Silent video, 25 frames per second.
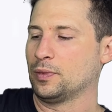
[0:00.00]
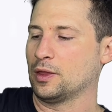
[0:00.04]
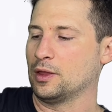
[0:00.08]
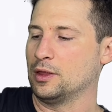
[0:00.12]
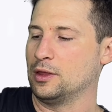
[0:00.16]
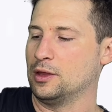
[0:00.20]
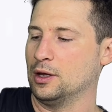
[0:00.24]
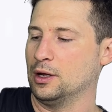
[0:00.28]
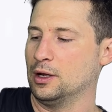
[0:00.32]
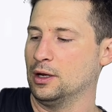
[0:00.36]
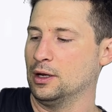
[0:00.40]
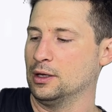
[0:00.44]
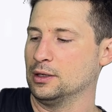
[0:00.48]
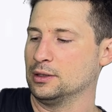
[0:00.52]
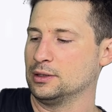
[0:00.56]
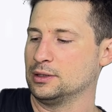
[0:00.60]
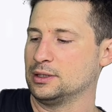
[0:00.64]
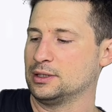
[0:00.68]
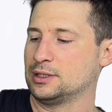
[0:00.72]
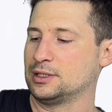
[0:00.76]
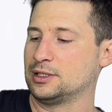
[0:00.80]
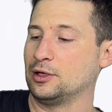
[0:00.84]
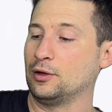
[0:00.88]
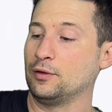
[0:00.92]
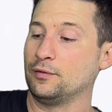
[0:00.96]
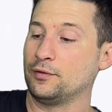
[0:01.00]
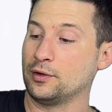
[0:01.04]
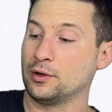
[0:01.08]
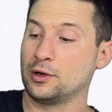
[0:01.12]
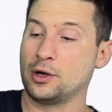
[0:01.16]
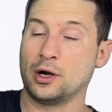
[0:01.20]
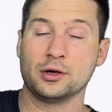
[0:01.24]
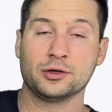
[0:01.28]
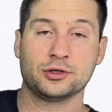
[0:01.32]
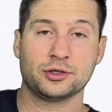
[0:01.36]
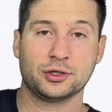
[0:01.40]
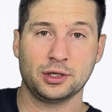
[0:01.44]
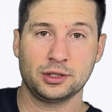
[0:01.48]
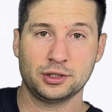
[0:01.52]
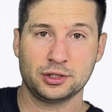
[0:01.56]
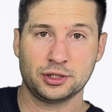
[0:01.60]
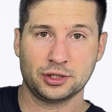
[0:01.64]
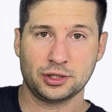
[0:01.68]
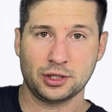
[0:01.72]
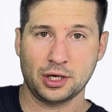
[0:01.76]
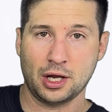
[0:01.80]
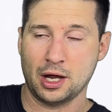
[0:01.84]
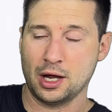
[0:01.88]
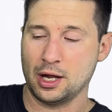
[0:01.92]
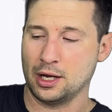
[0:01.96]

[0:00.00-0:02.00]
The silver cartridge